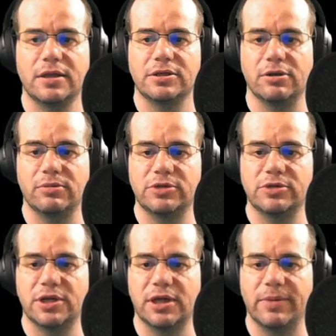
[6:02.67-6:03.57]
So I'm just
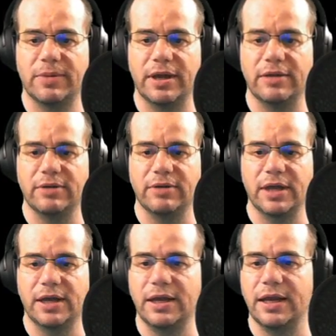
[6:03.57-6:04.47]
going to come out here
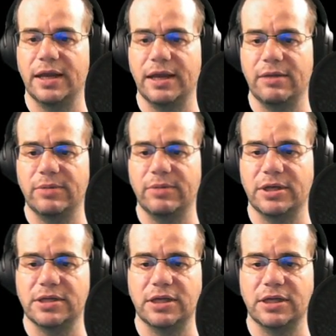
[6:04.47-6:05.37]
again, and now I'm going
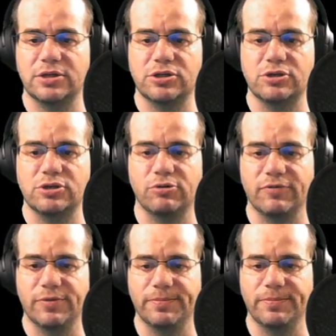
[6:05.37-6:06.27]
to take 2 of
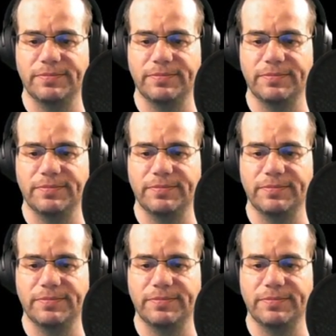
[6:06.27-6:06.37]
them.